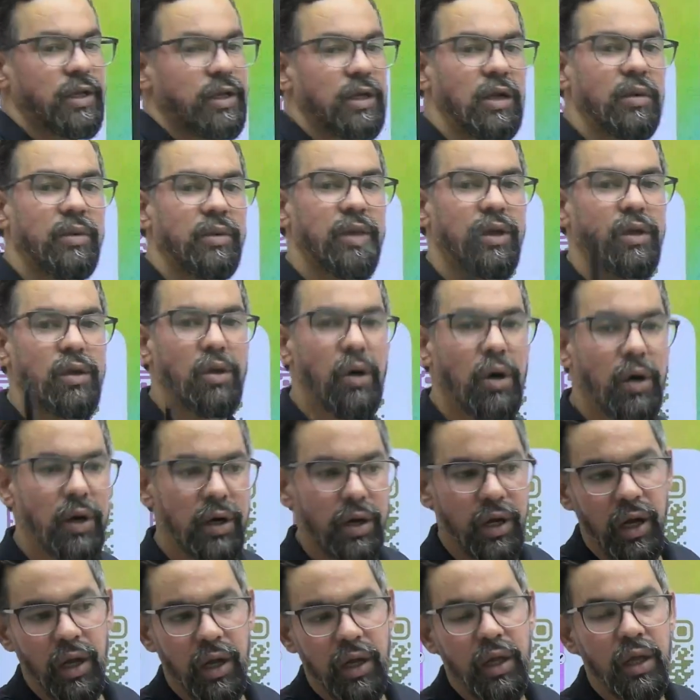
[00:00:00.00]
one in your
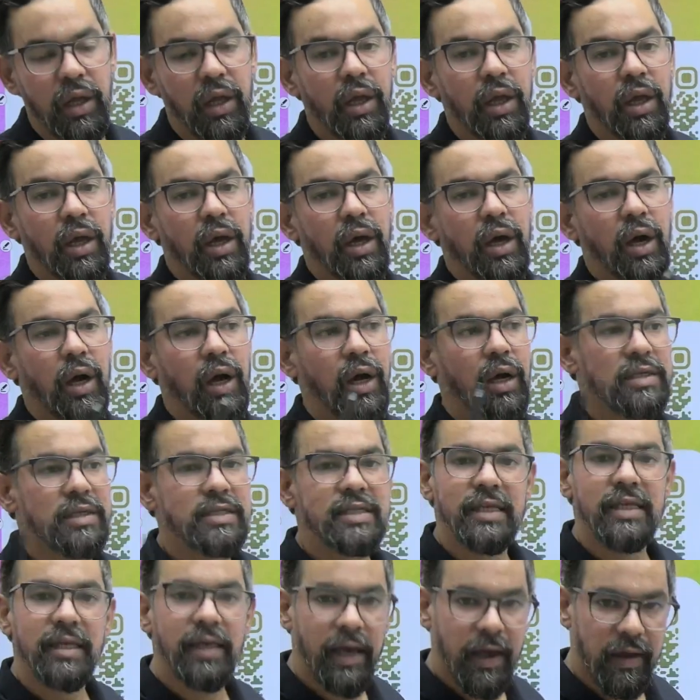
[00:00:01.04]

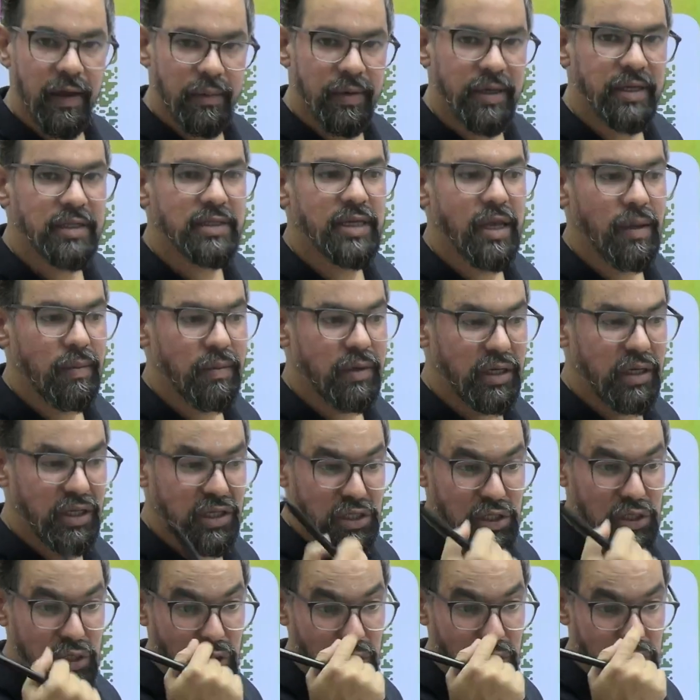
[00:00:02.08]
CAIIB examination
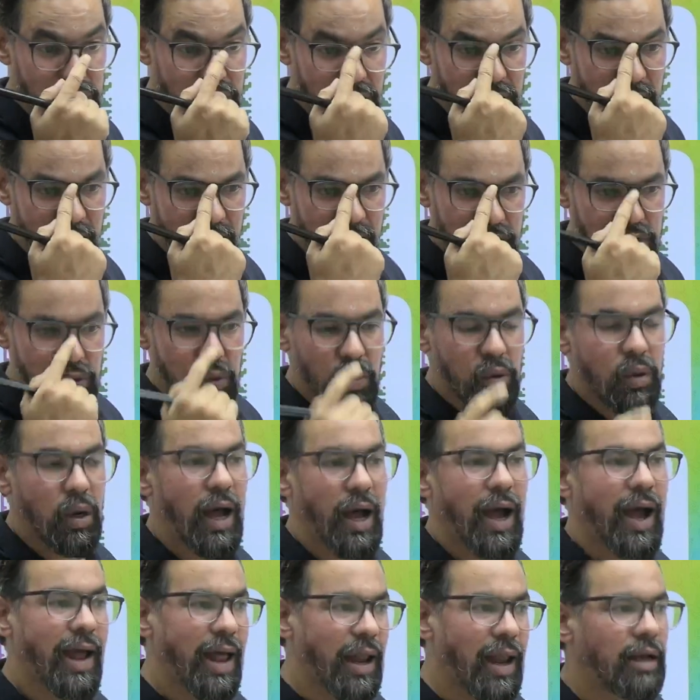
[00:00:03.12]
also. And so
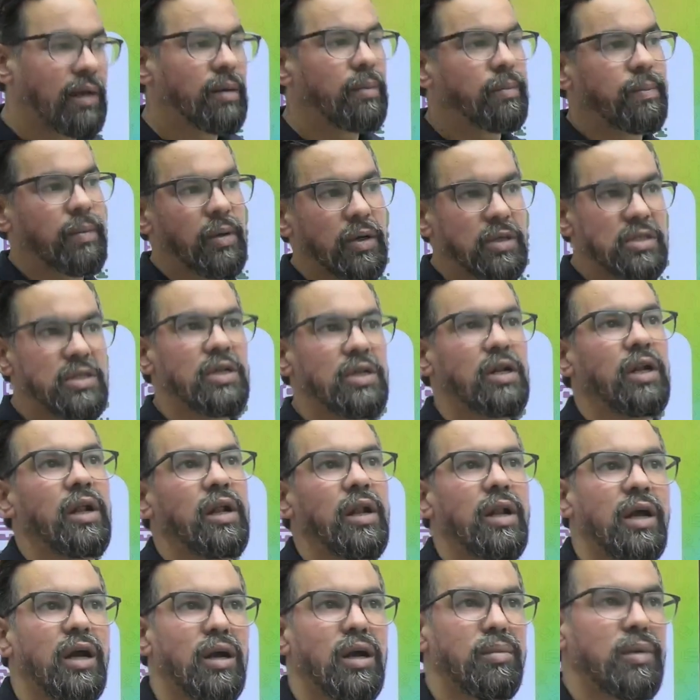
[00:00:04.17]
I'll personally
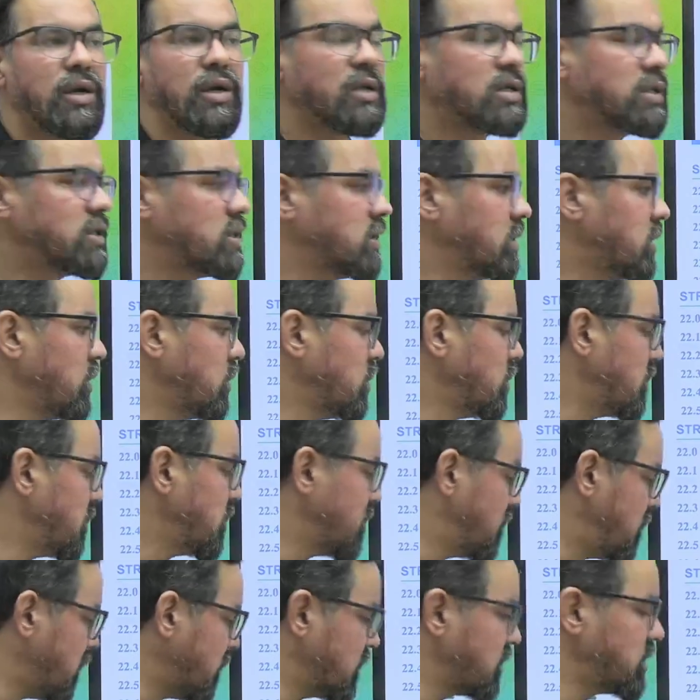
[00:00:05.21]
recommend you
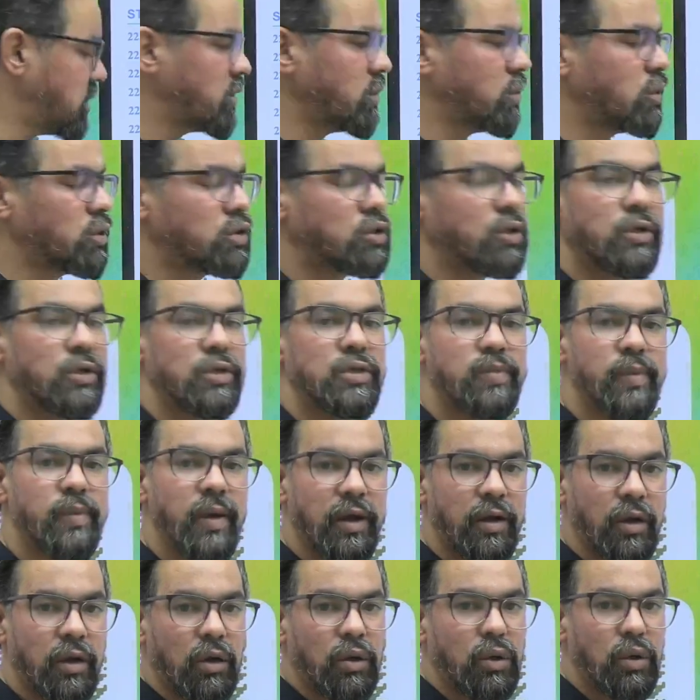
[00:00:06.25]
should spend a
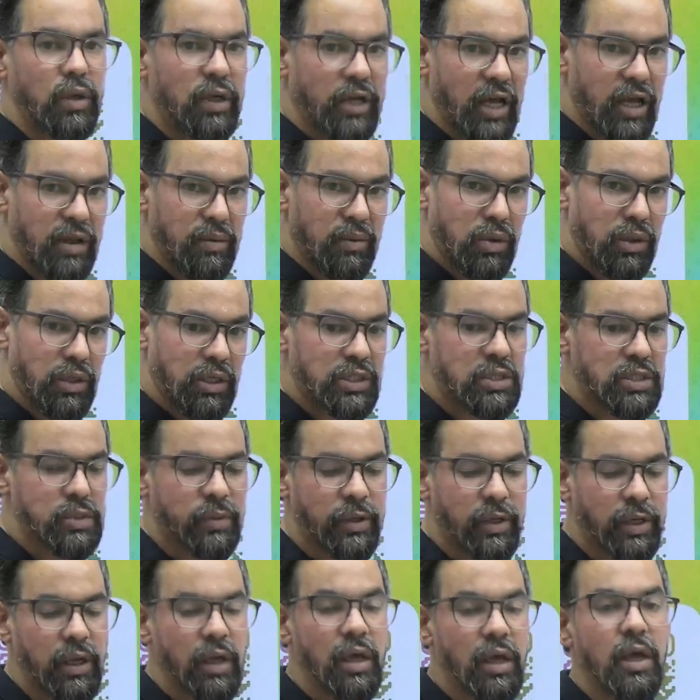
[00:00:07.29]
good time on this one
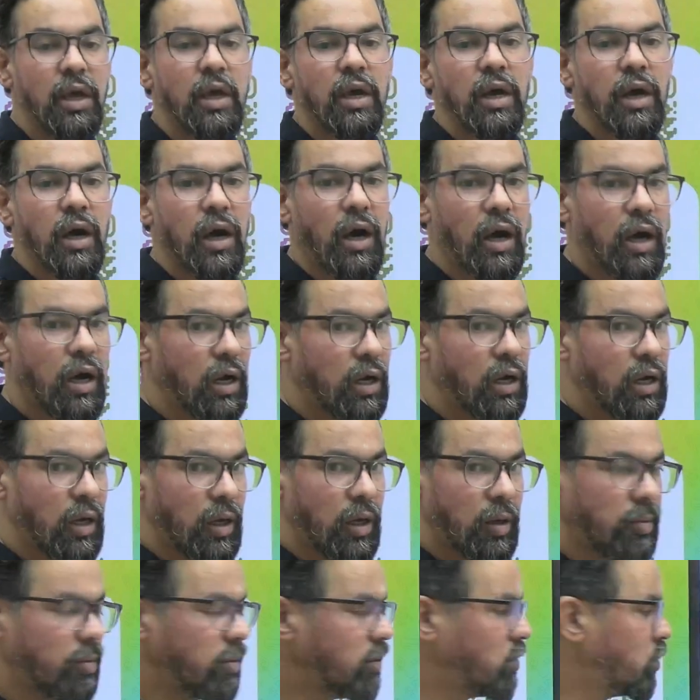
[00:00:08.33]

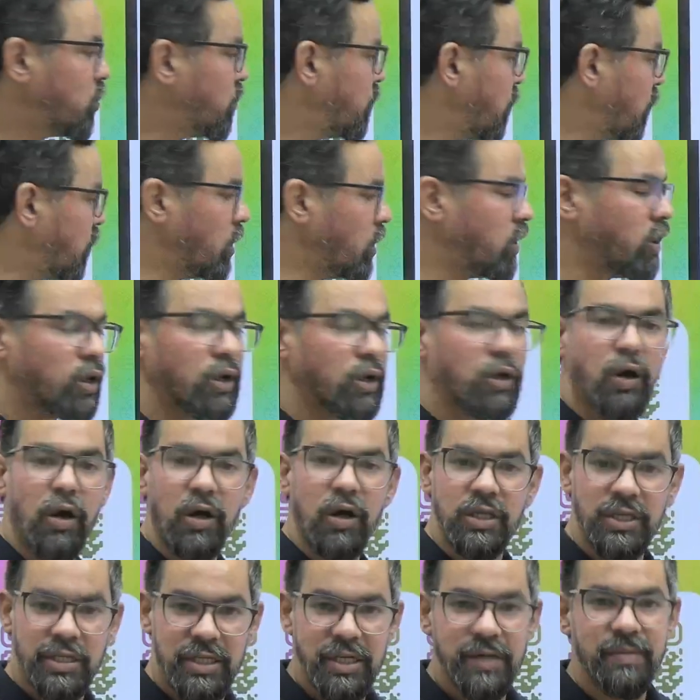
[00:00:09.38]
to build your
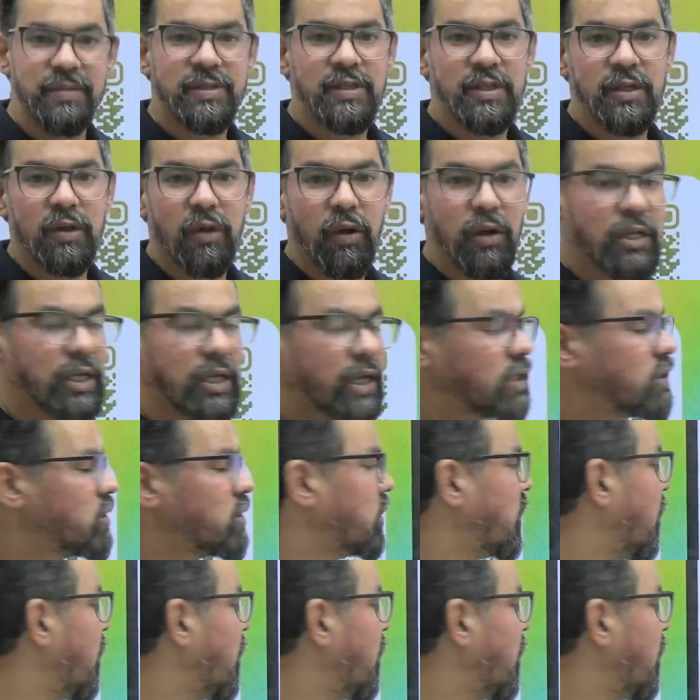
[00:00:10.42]
concepts and all. So that